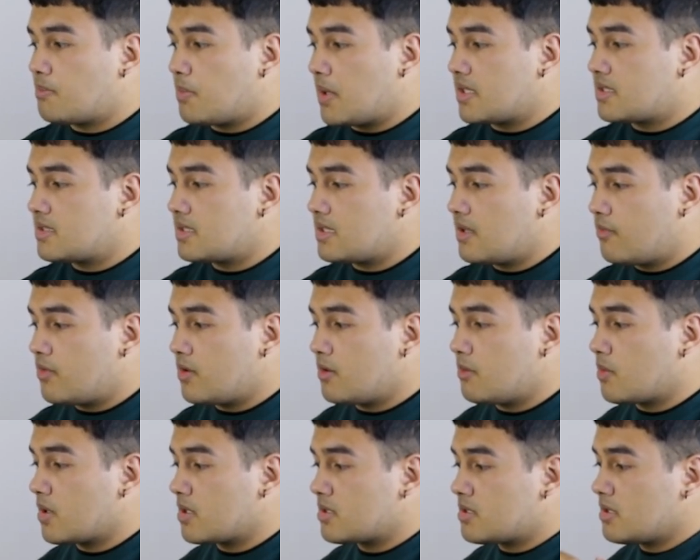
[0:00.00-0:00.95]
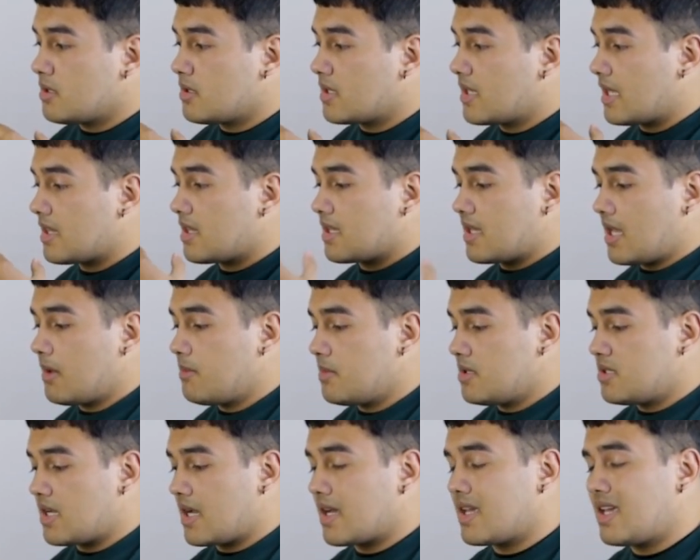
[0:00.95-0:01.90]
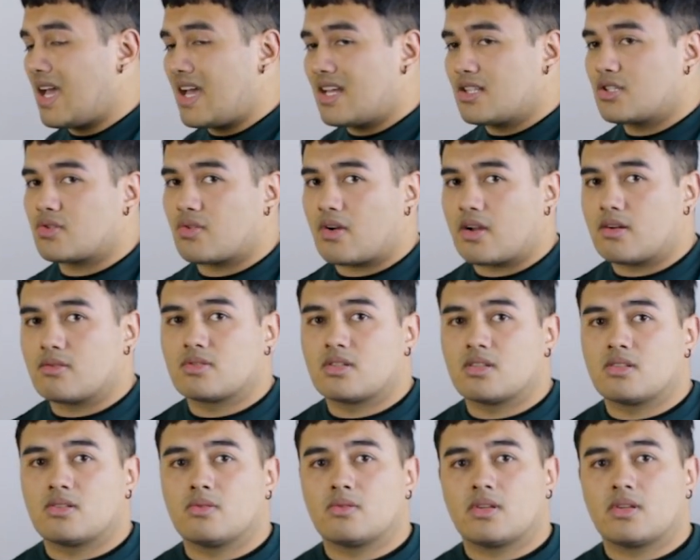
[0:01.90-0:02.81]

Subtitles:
But if you were to get the Kemi jacket and trousers,